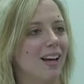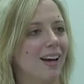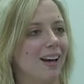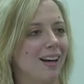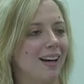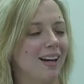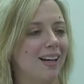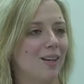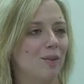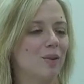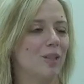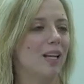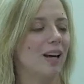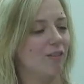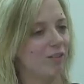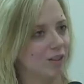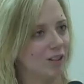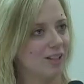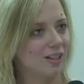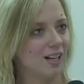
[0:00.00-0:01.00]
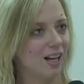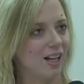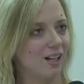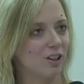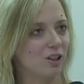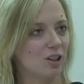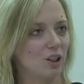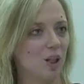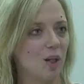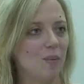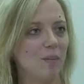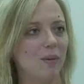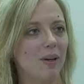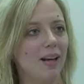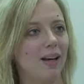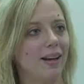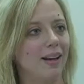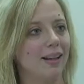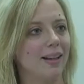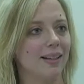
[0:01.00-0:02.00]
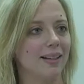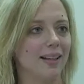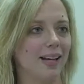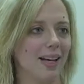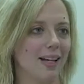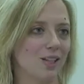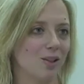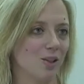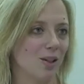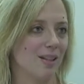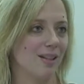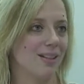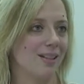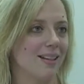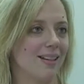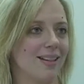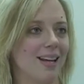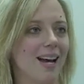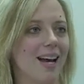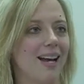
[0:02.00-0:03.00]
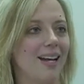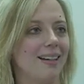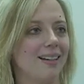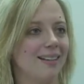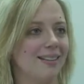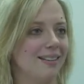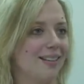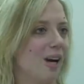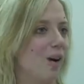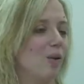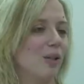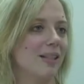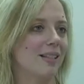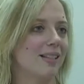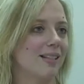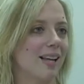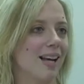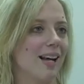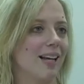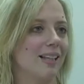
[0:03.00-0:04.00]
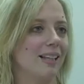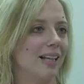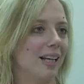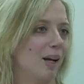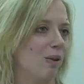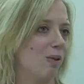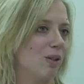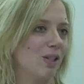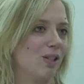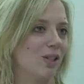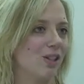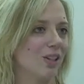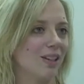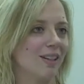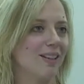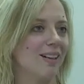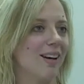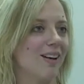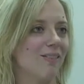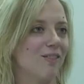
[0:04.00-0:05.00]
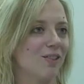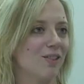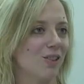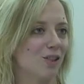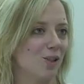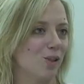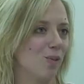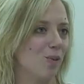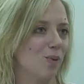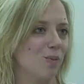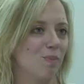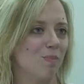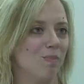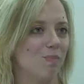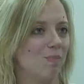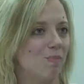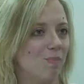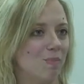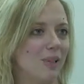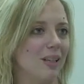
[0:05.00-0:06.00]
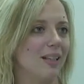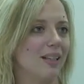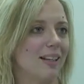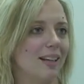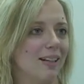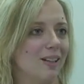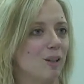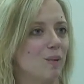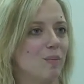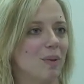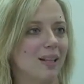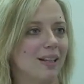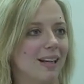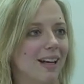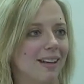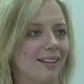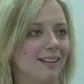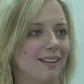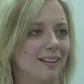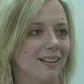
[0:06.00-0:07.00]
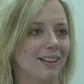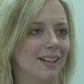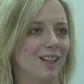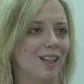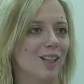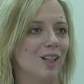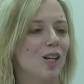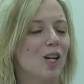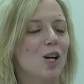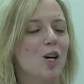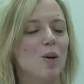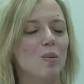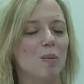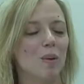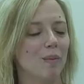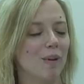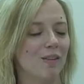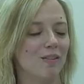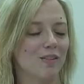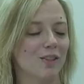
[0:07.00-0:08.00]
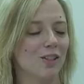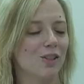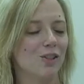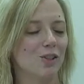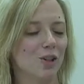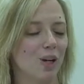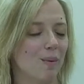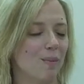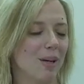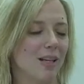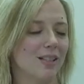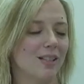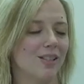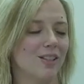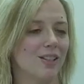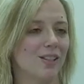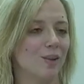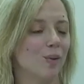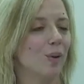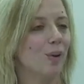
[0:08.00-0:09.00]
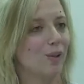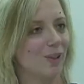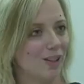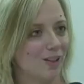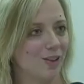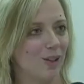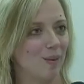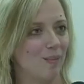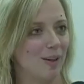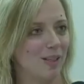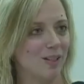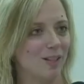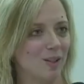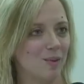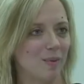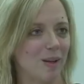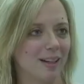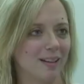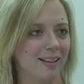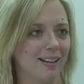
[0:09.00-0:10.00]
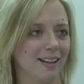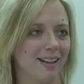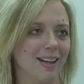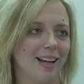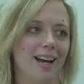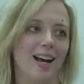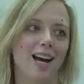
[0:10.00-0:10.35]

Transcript: I was offered a scholarship, and I trusted that that was a sign that I was good enough to be there and be an athlete there. But my first trimester, we were on trimesters back then,